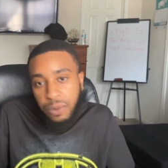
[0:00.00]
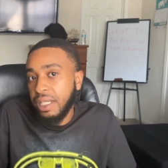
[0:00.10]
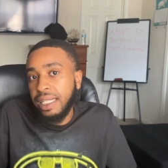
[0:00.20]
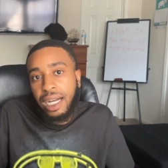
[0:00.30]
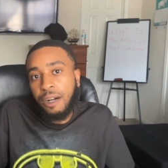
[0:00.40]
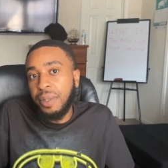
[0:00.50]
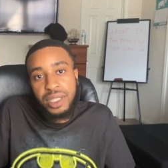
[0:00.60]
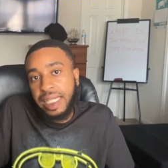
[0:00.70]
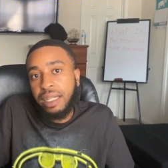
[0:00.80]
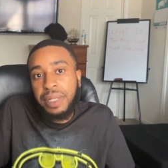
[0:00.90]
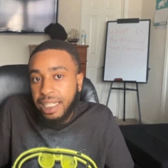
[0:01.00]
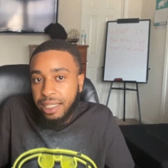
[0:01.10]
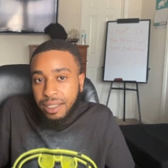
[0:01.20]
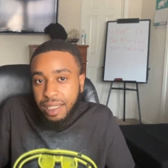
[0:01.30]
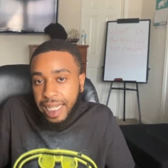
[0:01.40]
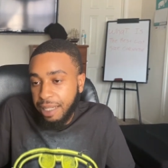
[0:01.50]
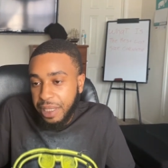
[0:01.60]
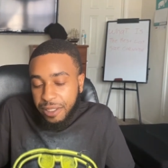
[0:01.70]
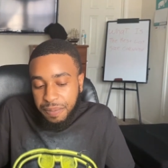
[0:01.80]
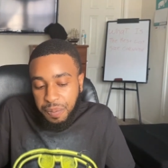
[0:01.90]
really almost any money, damn
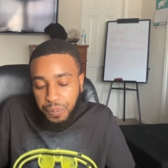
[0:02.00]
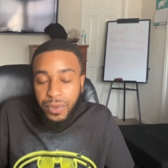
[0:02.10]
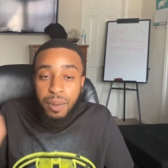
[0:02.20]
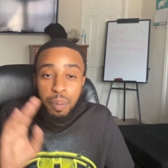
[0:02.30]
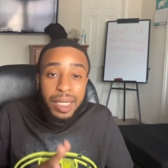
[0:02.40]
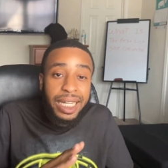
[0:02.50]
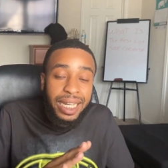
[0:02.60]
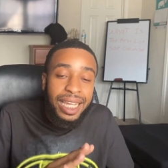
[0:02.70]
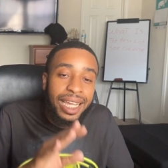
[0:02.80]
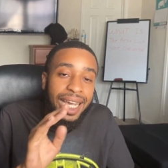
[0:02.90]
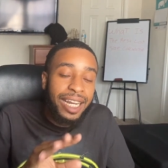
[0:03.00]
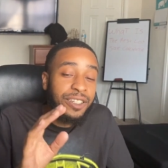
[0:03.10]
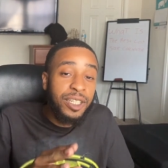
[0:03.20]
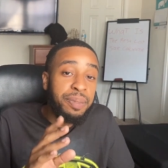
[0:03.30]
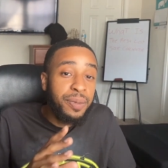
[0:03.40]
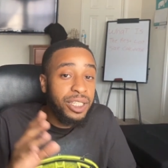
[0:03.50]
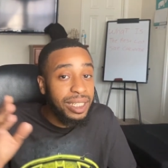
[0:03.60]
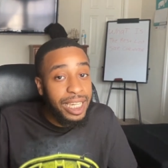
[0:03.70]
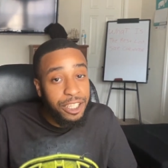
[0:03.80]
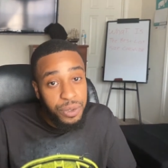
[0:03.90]
near. But I know some people just
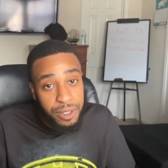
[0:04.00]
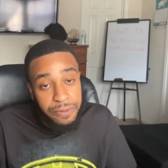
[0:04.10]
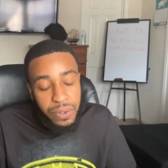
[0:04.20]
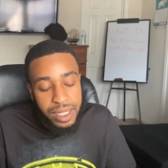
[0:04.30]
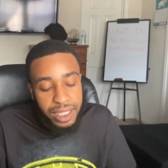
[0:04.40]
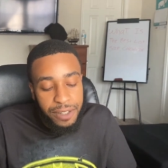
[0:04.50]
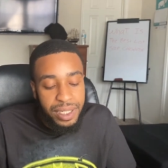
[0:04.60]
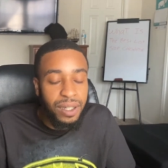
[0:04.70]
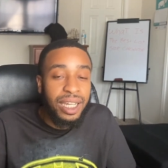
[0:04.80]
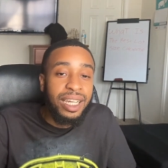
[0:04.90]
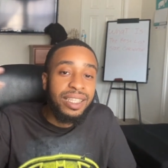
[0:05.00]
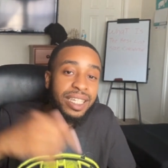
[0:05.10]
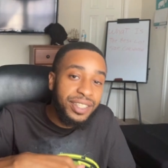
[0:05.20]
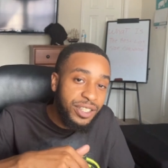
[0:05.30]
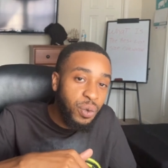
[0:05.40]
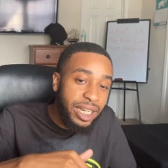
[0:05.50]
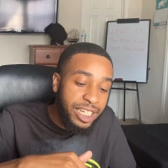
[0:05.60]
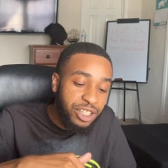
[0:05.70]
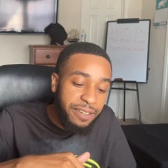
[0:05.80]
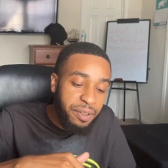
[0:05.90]
like using free stuff, so this is one
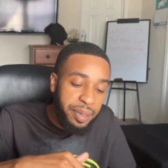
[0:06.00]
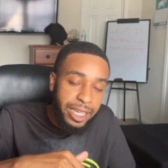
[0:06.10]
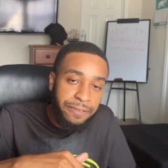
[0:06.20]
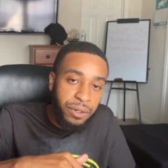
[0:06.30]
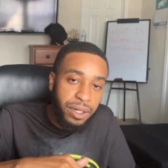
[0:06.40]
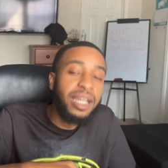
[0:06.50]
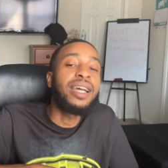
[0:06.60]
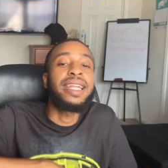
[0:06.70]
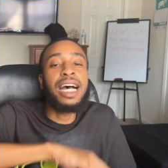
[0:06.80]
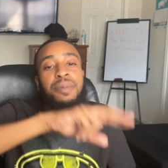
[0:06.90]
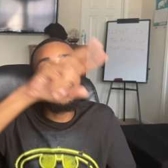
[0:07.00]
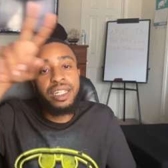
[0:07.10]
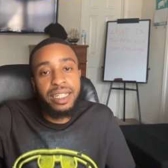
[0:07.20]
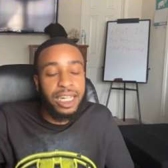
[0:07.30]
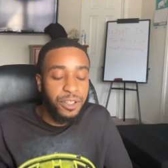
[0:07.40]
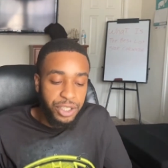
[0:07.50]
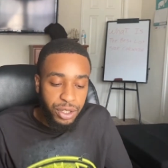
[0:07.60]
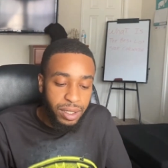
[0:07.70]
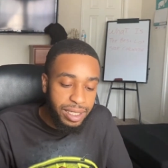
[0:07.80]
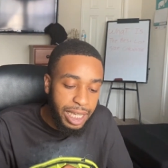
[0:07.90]
that you have to pay for. Now I'm gonna show you the other
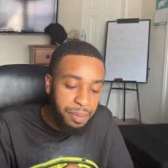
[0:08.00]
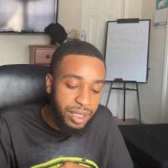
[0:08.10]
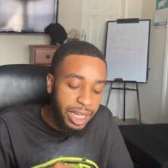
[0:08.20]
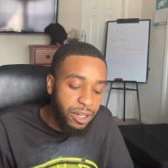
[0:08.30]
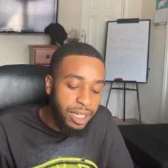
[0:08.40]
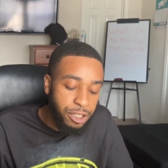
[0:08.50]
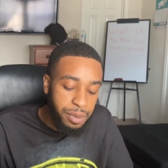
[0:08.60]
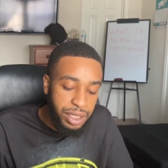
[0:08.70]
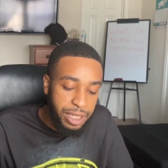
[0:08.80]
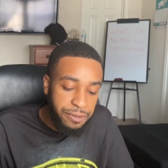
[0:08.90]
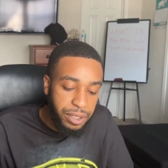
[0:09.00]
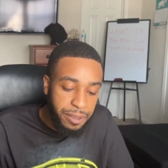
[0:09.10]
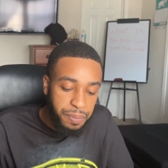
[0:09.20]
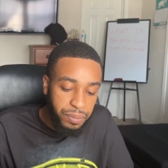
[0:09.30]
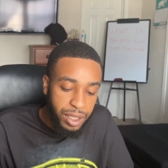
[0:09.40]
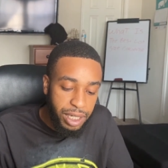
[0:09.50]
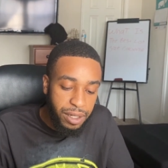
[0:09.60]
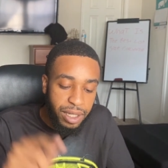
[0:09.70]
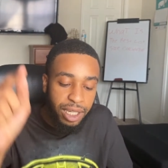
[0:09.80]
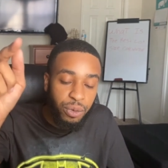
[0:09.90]
two examples that are 100% free.
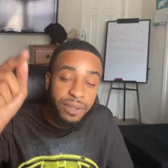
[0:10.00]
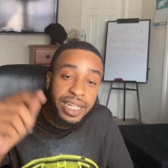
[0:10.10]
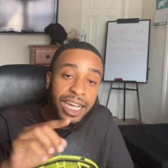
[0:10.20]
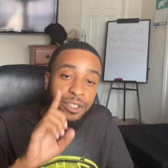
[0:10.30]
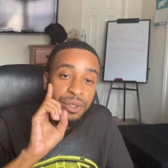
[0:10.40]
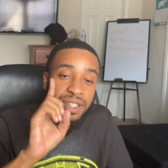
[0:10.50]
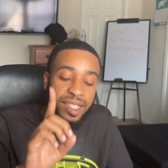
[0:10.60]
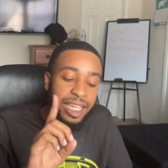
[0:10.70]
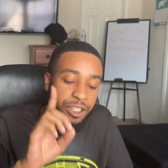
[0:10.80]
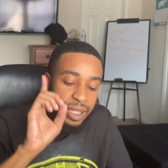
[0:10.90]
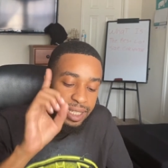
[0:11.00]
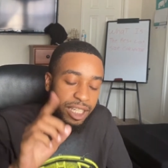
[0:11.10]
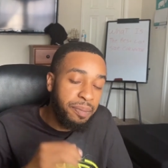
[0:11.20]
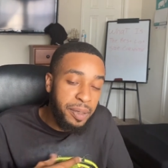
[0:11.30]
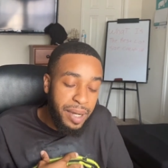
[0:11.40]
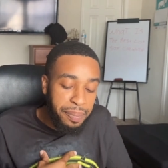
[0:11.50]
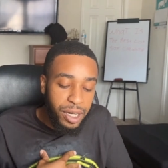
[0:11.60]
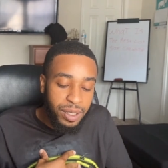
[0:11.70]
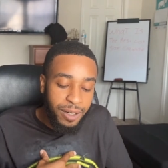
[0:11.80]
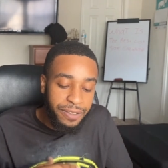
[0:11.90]
So we've now used Stinu. That's gonna be my
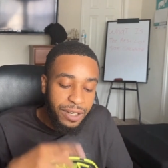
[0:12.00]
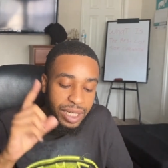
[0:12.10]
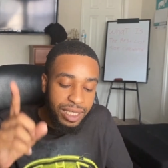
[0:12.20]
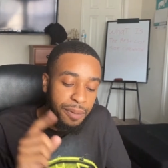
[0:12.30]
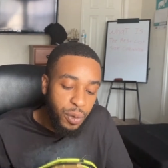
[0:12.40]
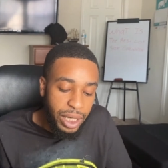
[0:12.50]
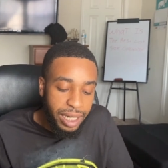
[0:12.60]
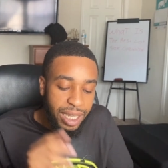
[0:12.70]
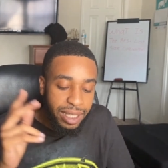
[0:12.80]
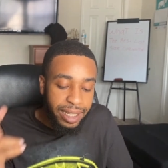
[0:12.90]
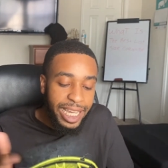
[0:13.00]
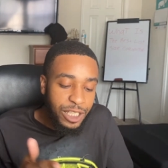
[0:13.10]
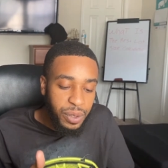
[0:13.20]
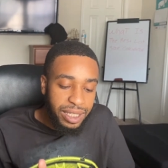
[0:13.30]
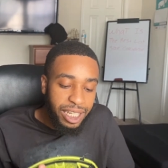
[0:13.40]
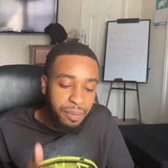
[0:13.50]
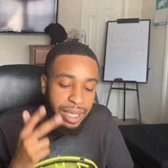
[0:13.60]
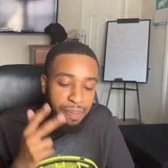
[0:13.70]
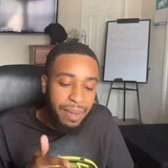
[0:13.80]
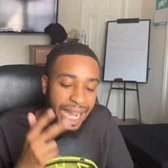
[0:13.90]
personal favorite. That's number one. The next one is gonna
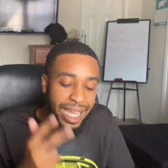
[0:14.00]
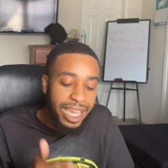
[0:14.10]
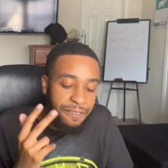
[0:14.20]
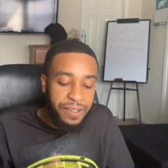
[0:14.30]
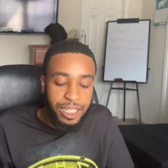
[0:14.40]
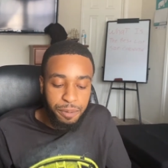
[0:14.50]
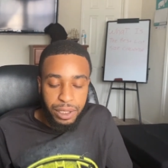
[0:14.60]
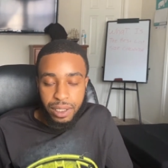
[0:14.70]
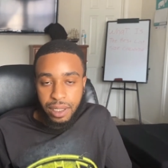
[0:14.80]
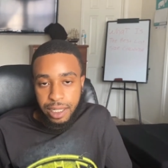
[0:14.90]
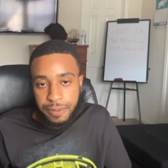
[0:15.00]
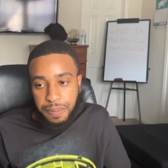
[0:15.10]
be Myfxbook, okay?